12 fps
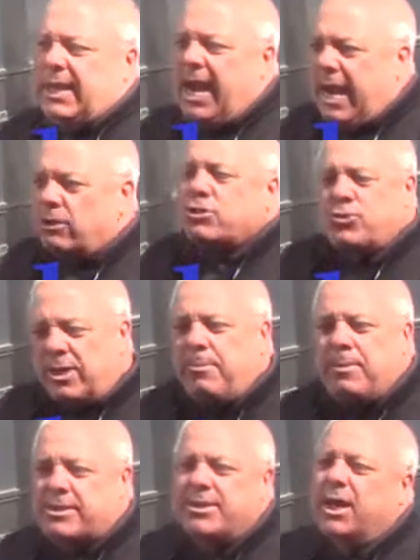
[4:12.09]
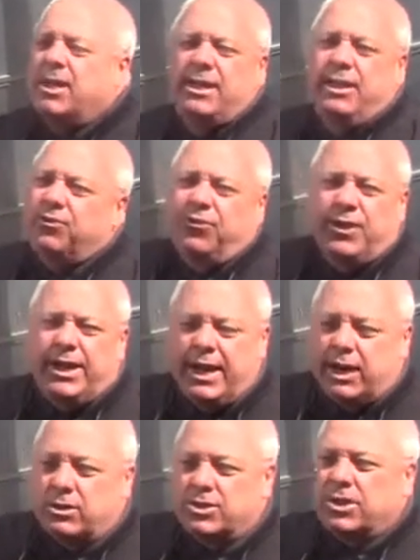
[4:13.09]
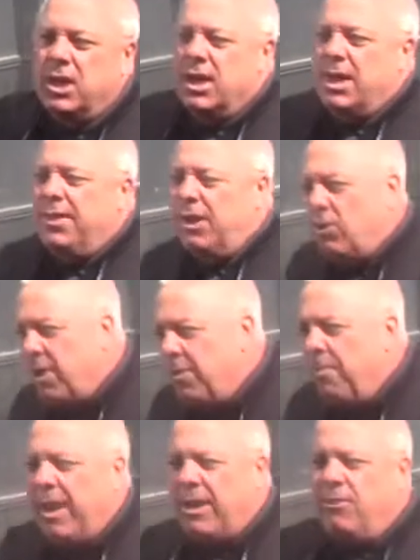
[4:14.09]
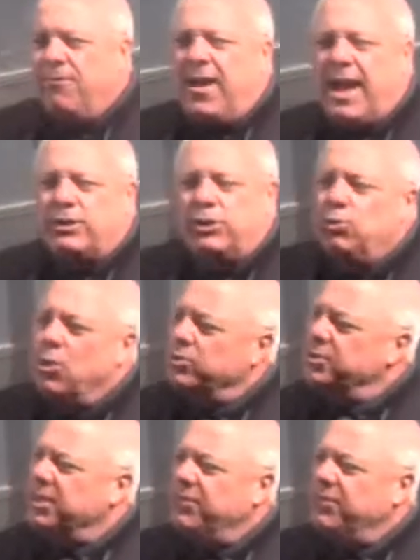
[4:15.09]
Airstream has done this for years. There are other manufacturers. You won't see